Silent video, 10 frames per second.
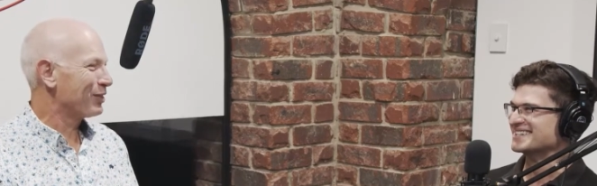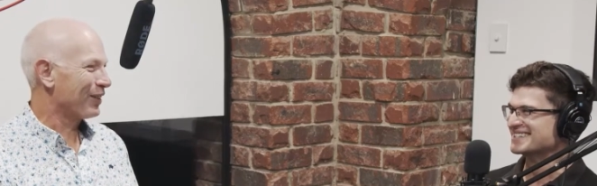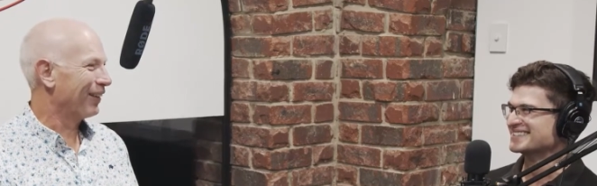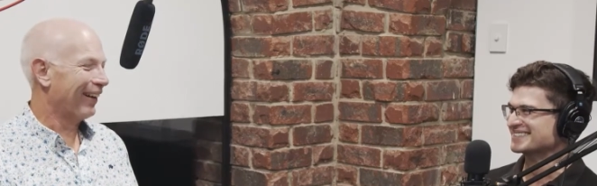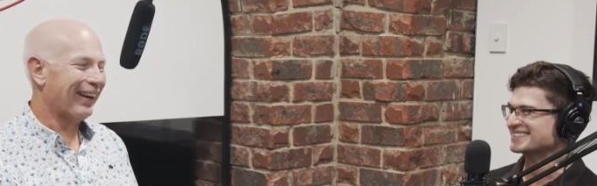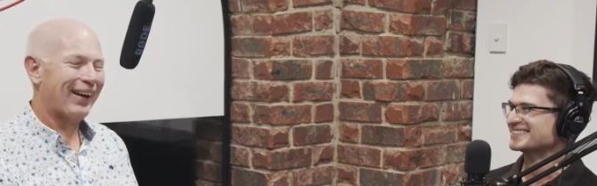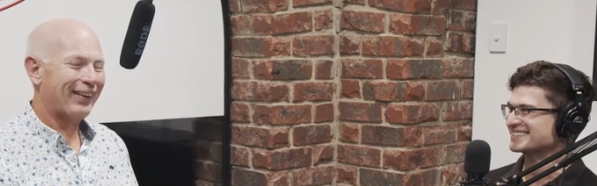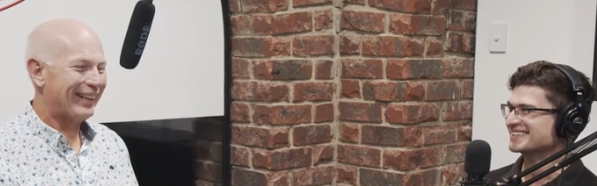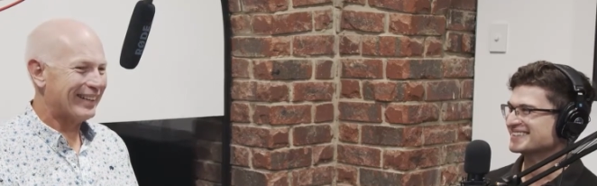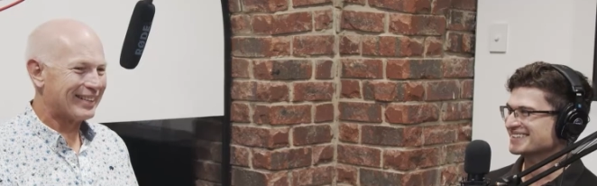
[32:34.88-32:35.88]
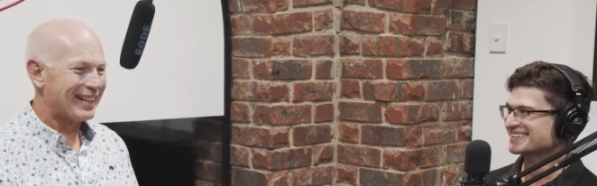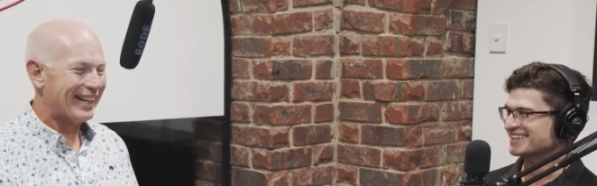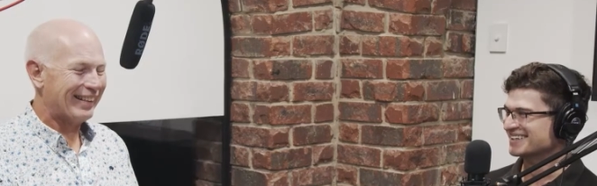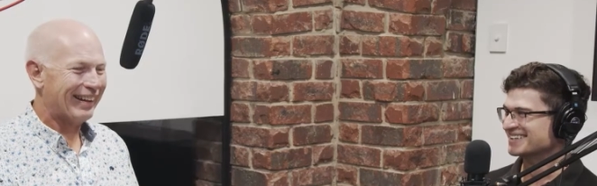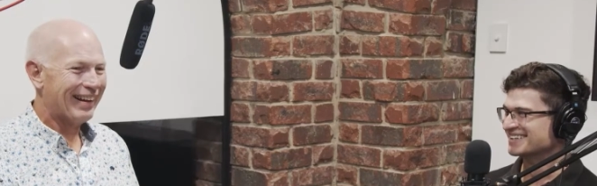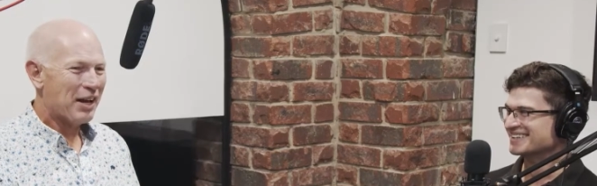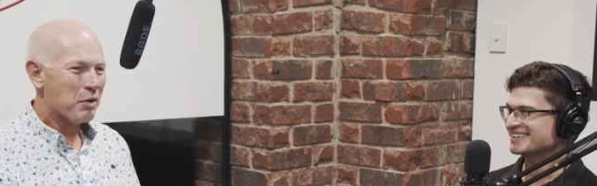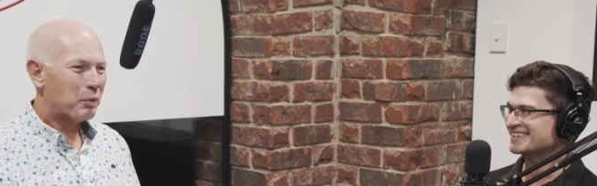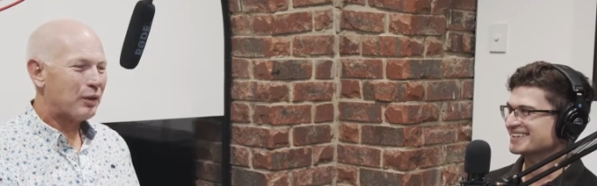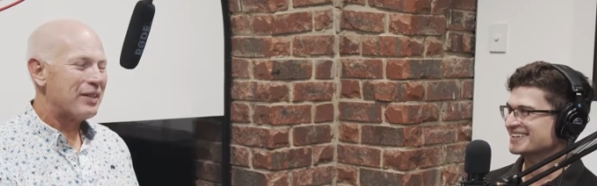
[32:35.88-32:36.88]
Speaker 1: was an hilarious scene.
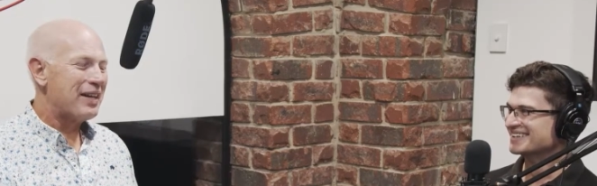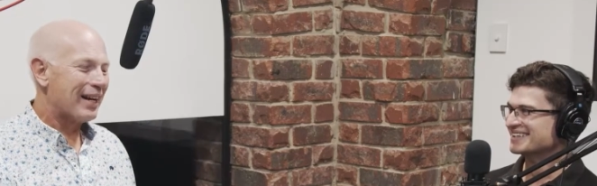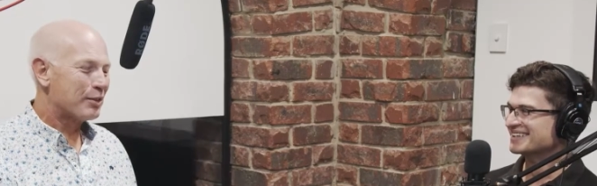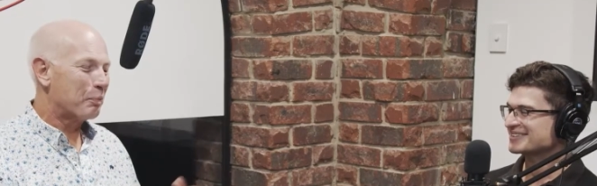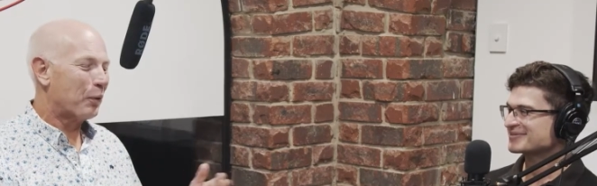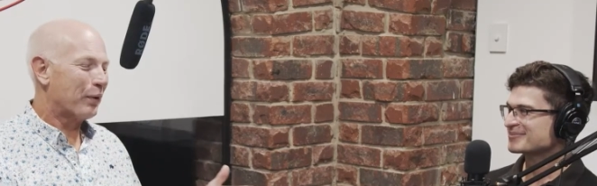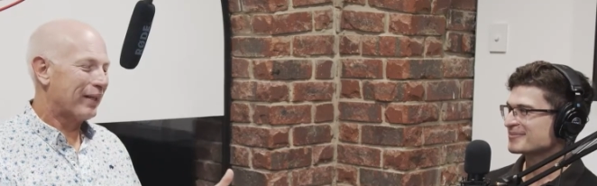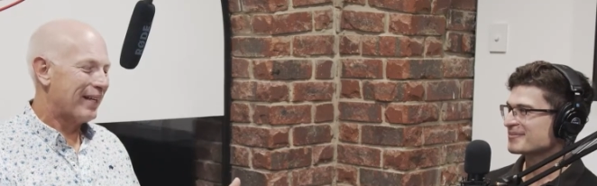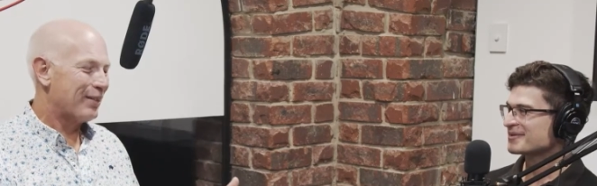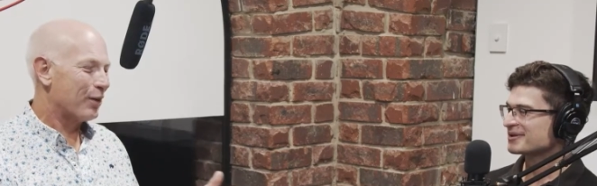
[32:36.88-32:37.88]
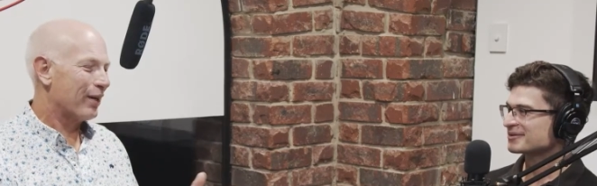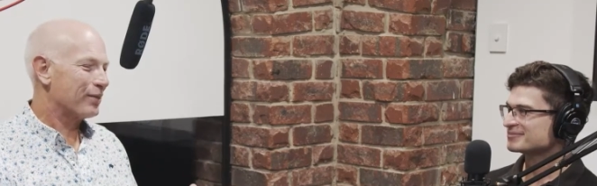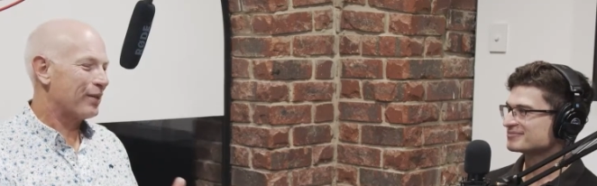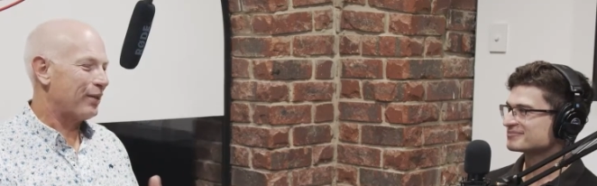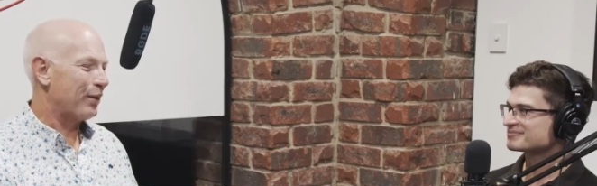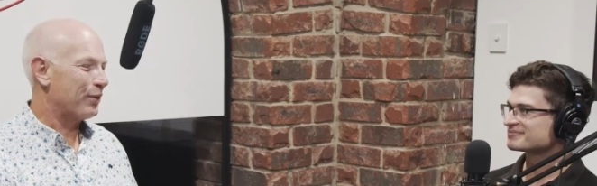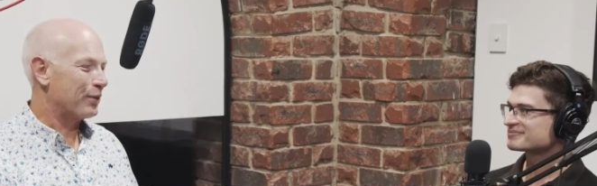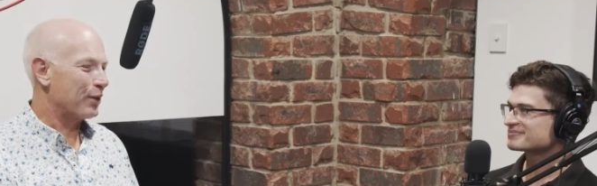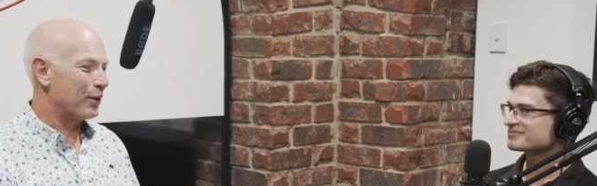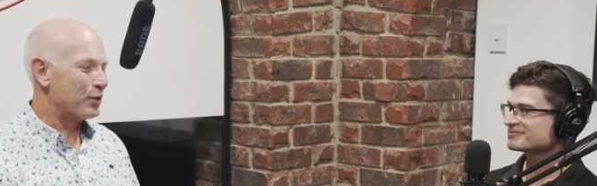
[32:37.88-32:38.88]
But the next morning, he tries to do the
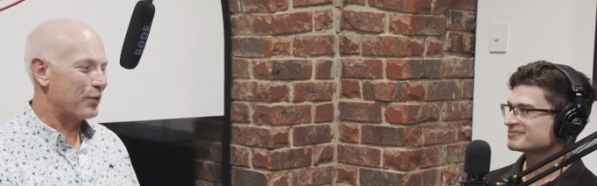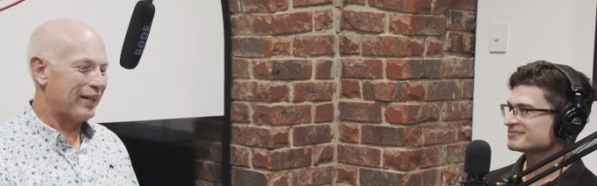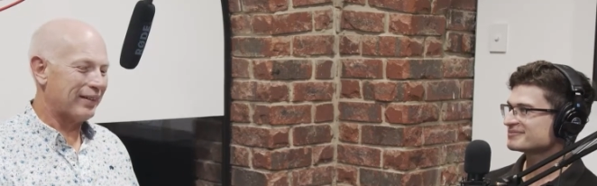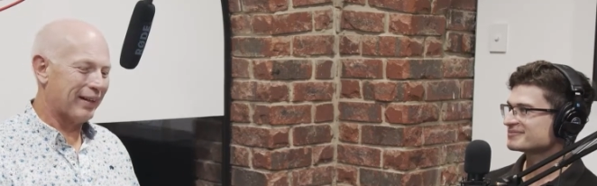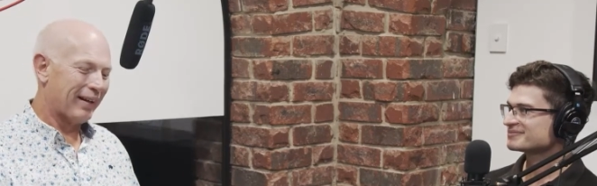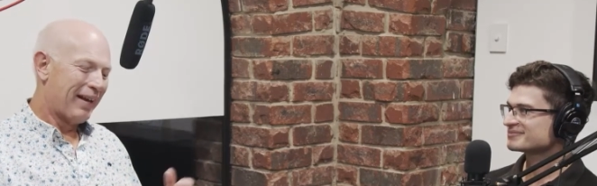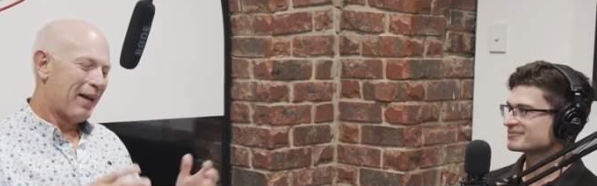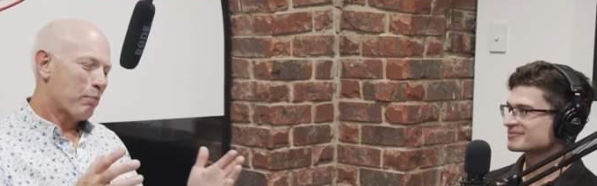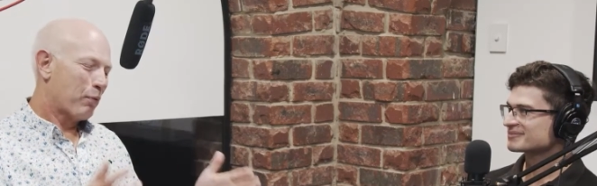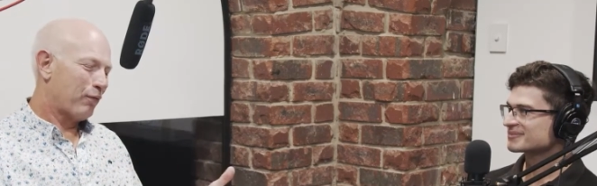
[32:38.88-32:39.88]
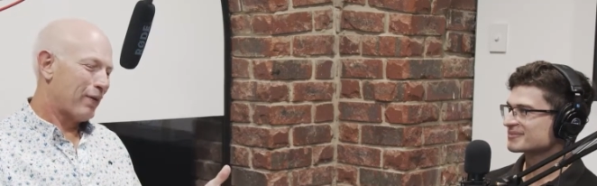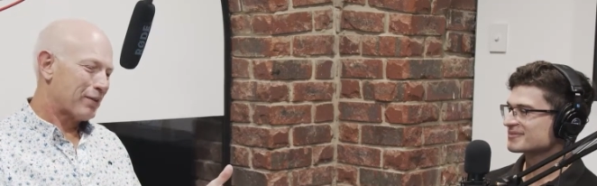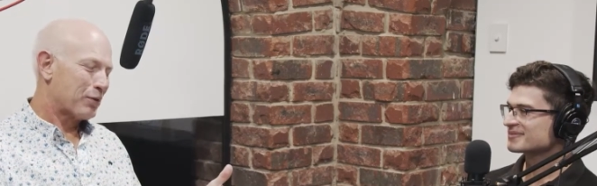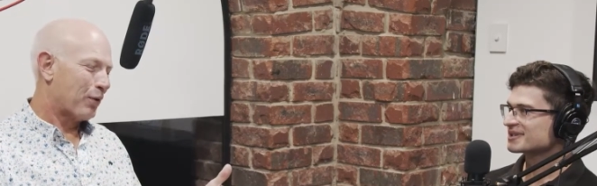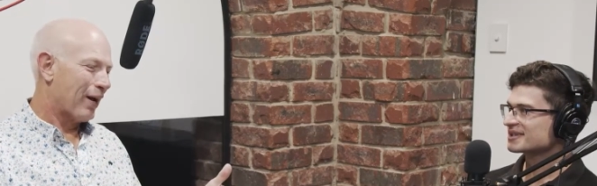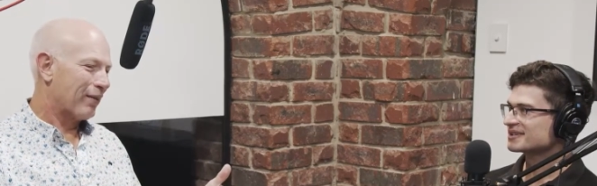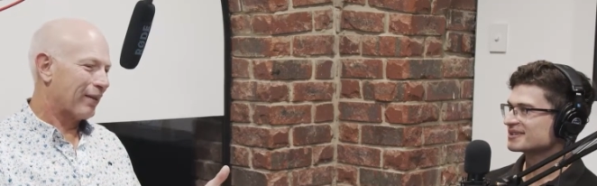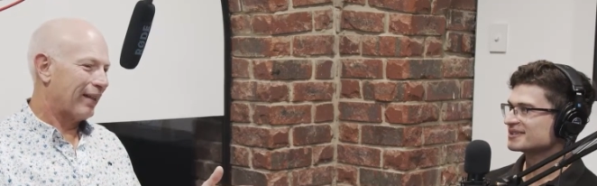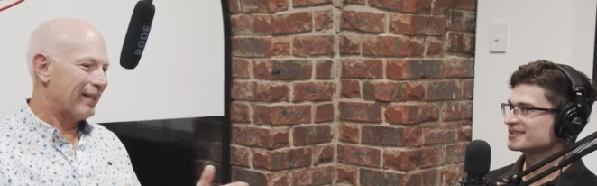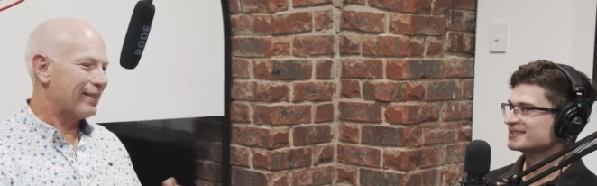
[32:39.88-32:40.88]
surgery, and the professional
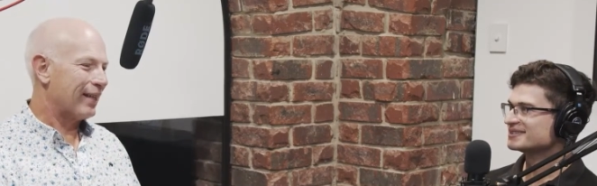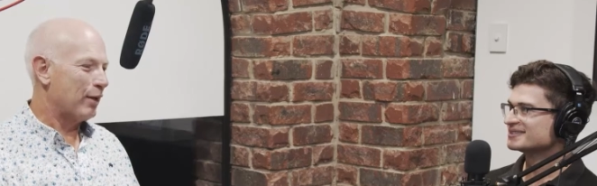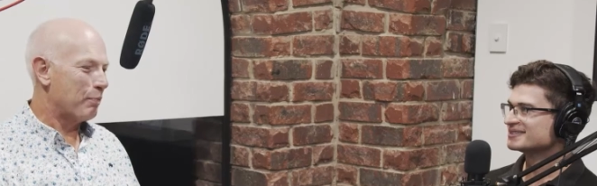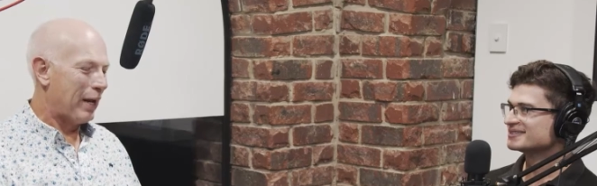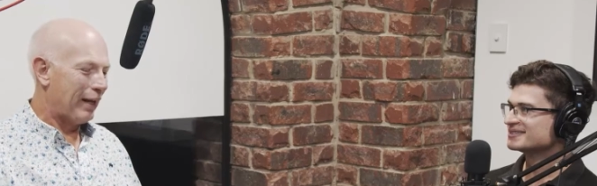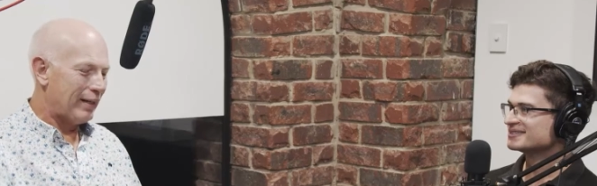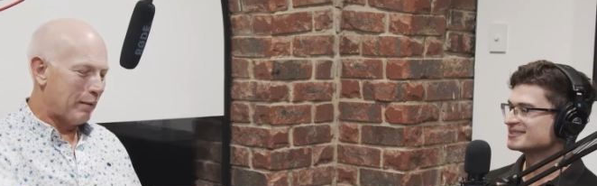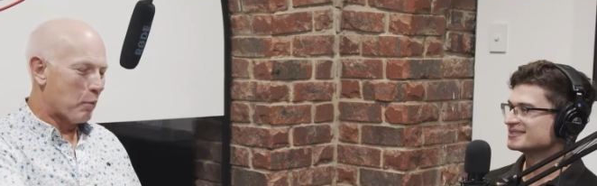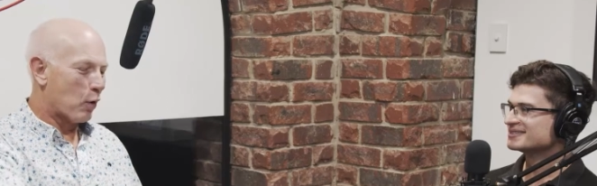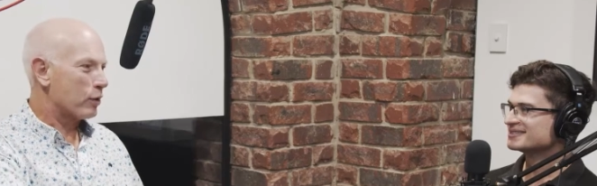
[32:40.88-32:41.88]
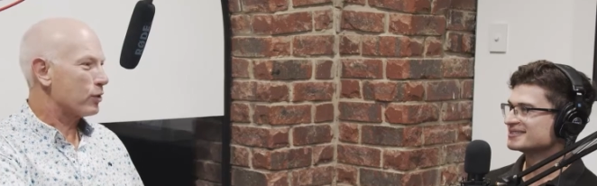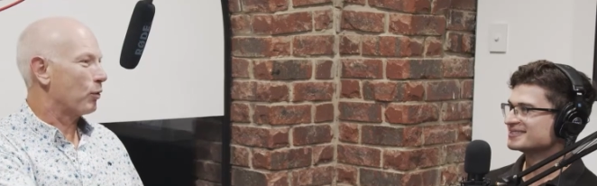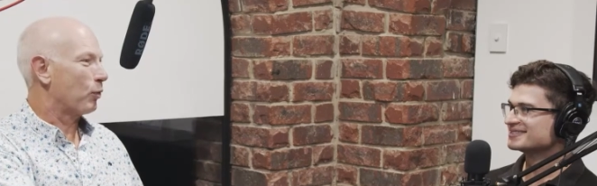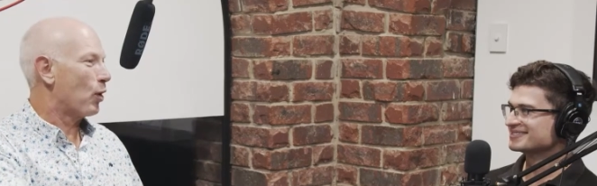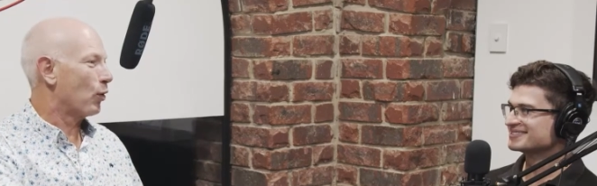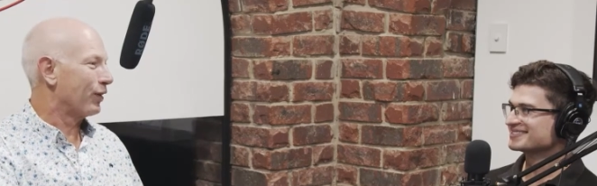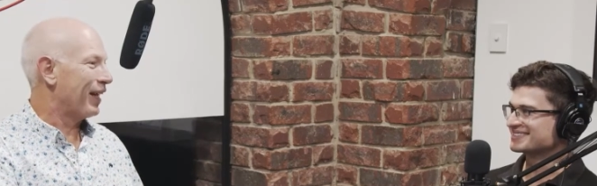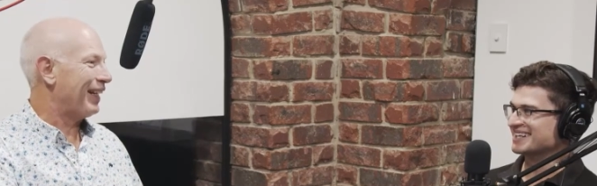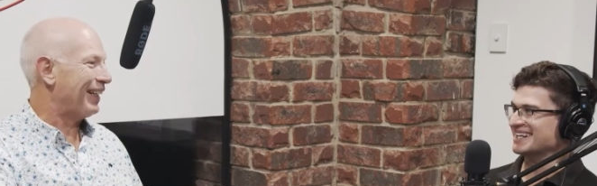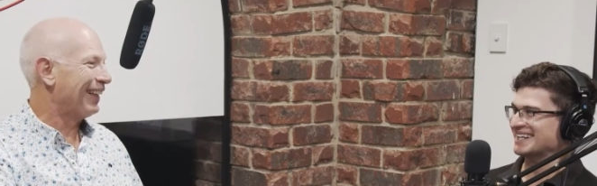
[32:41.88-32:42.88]
athlete's in the bed, and he marks the wrong
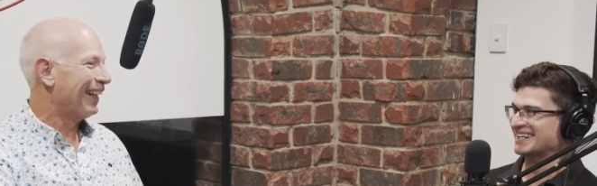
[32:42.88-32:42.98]
name,